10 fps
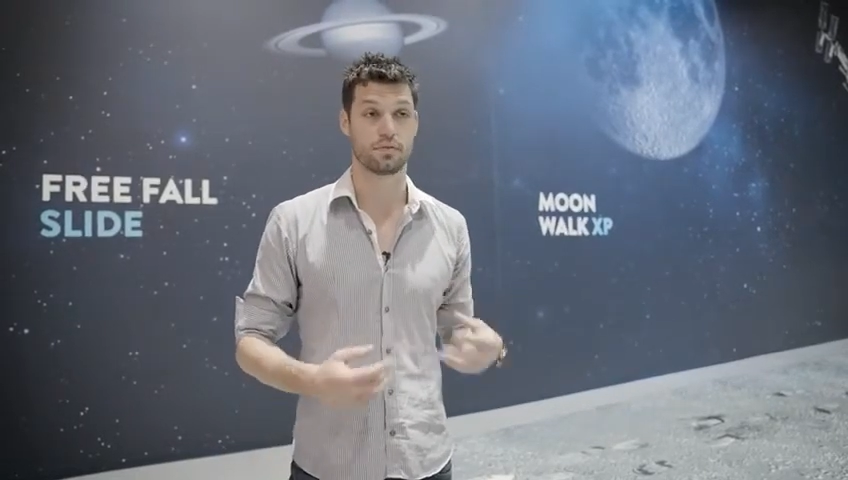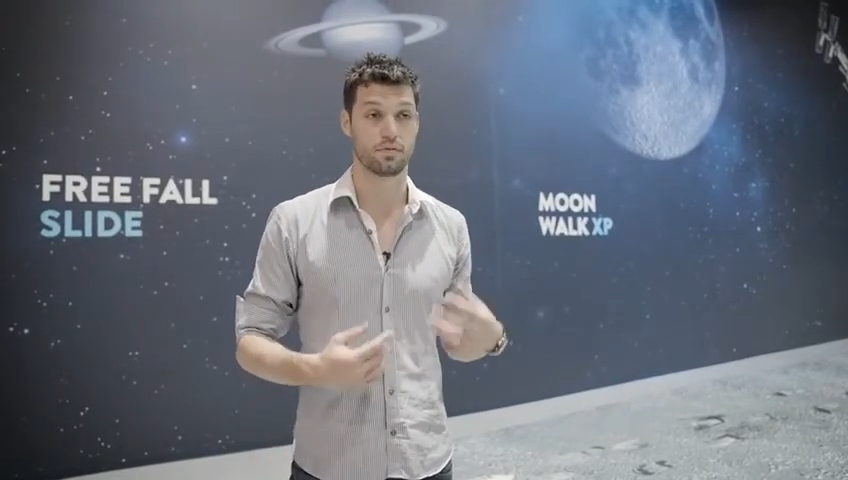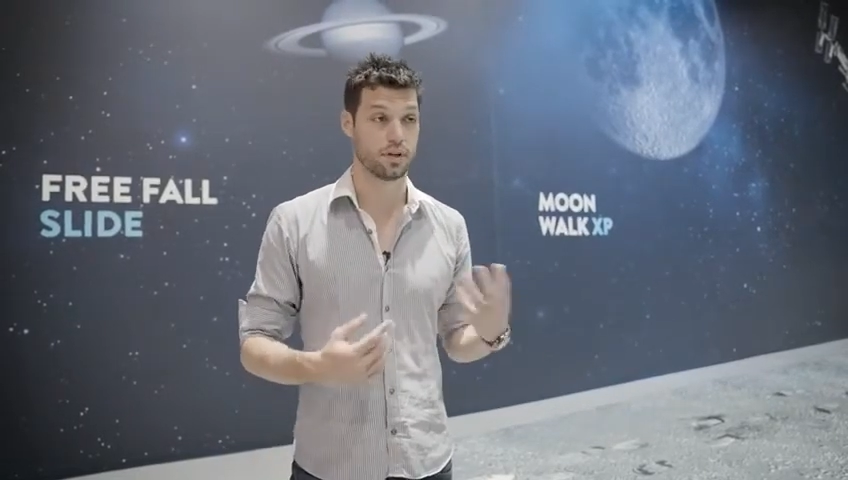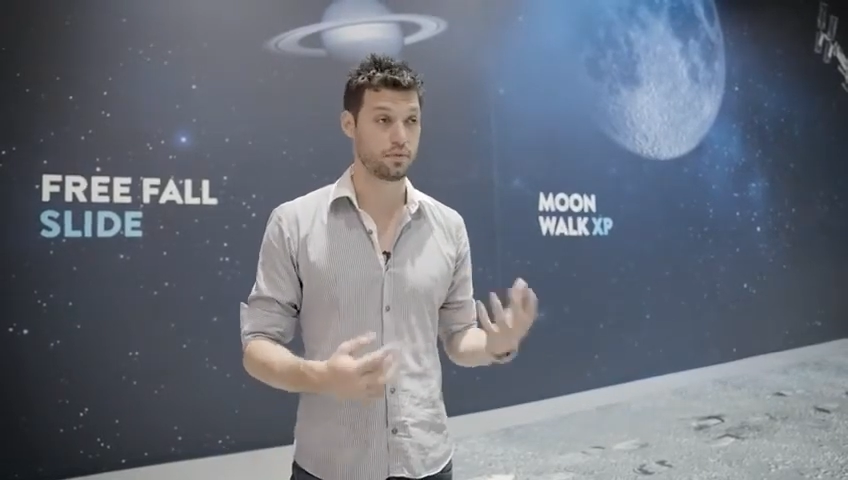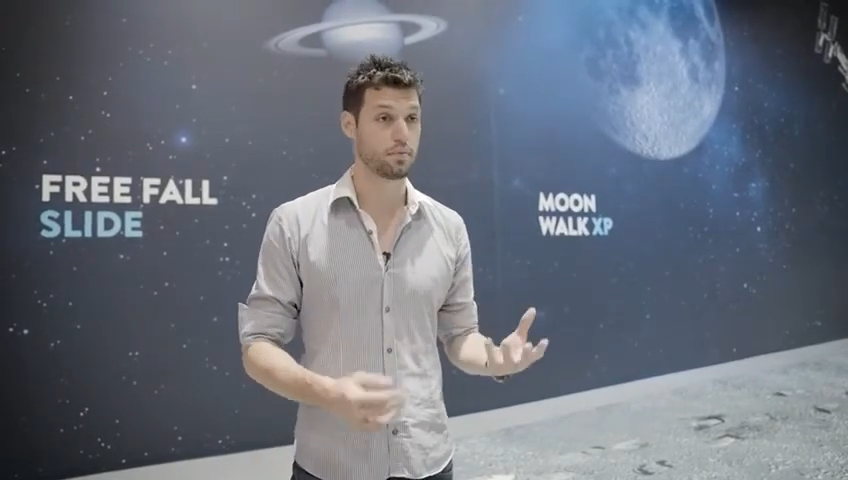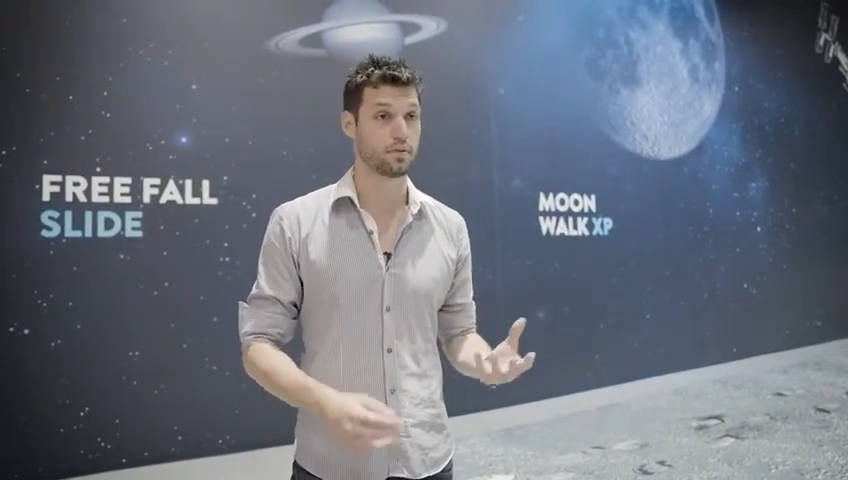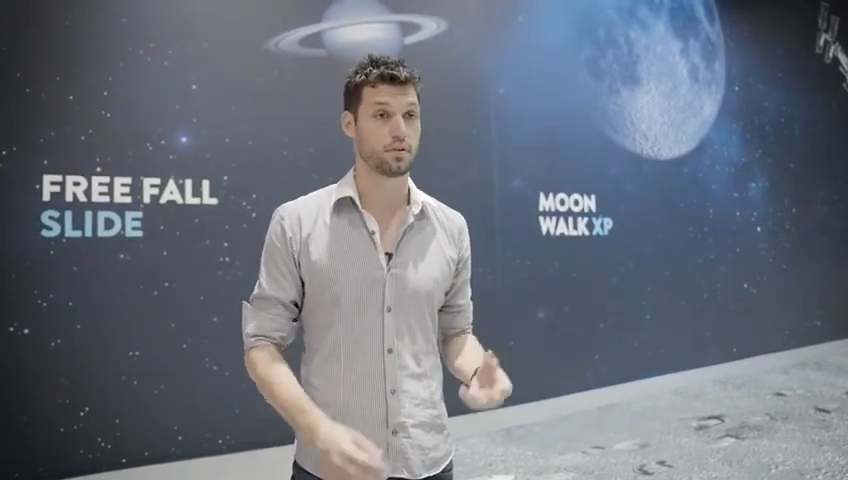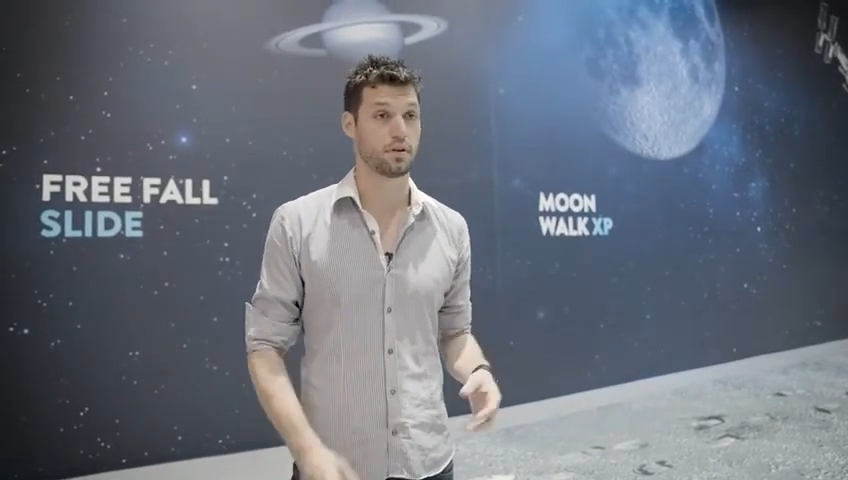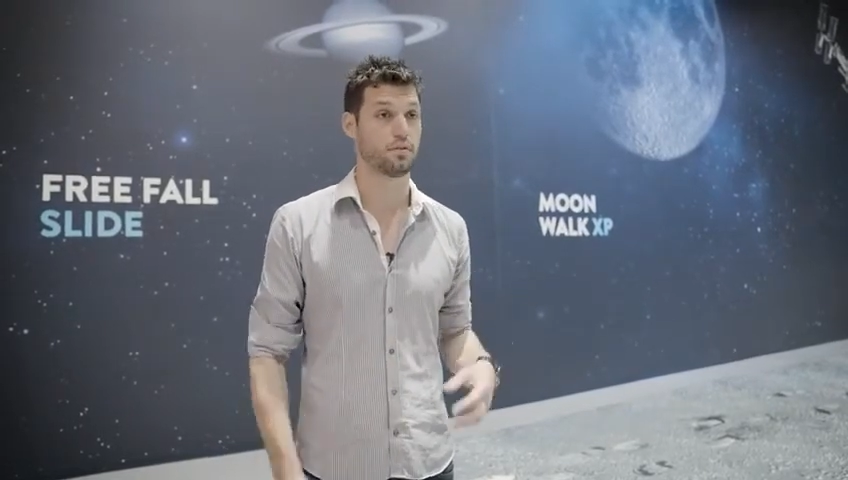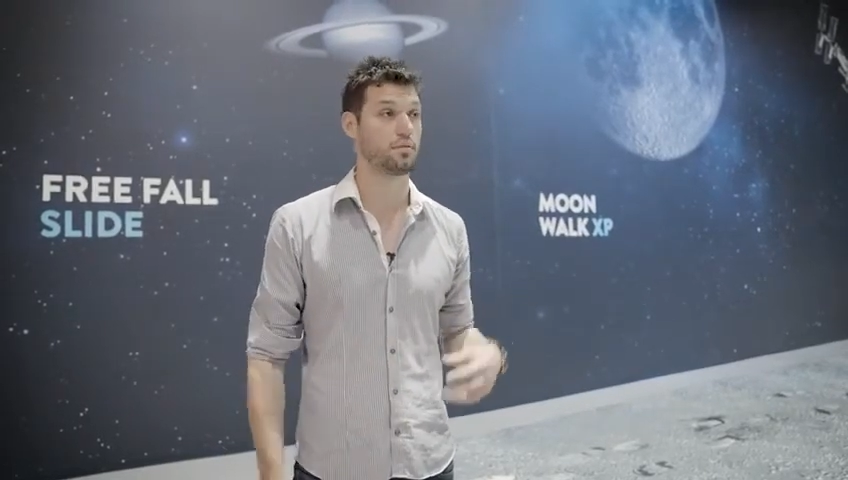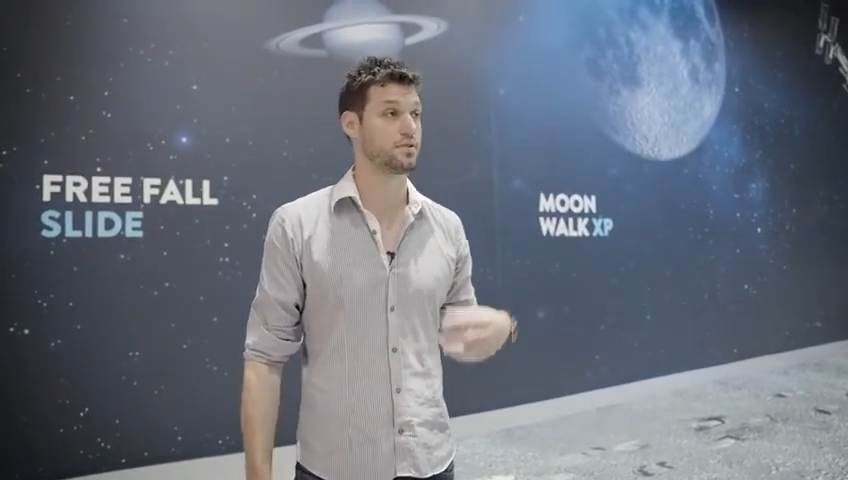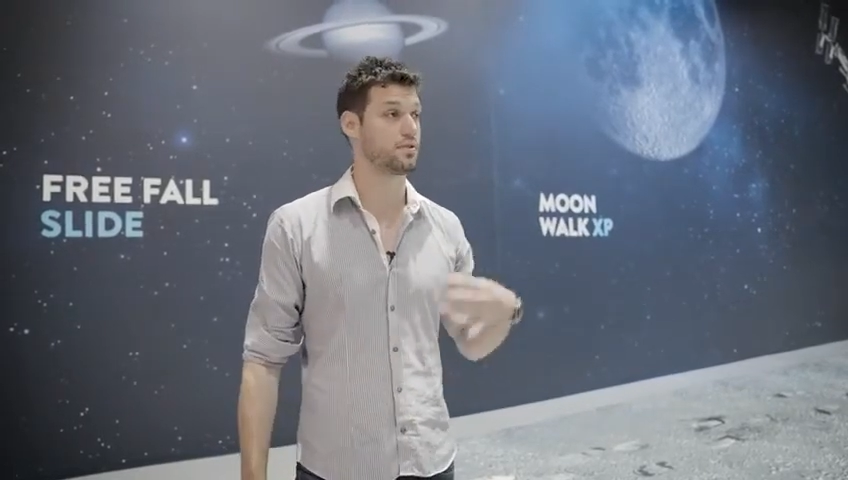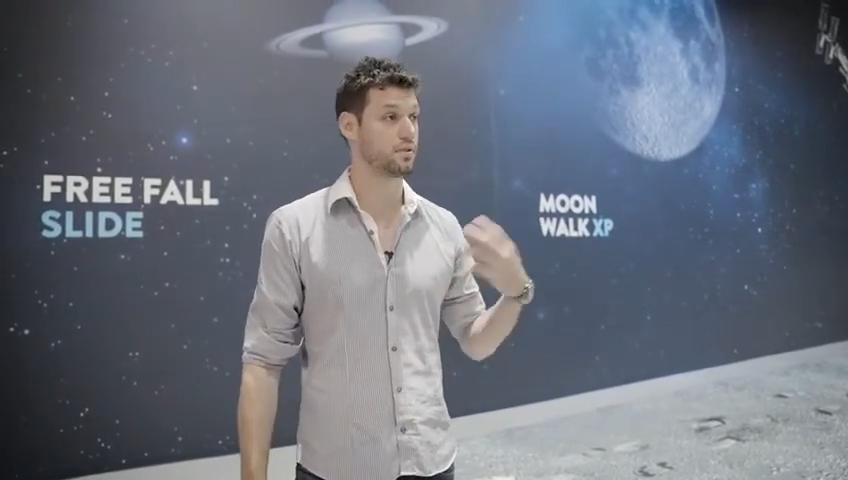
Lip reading: to write a book with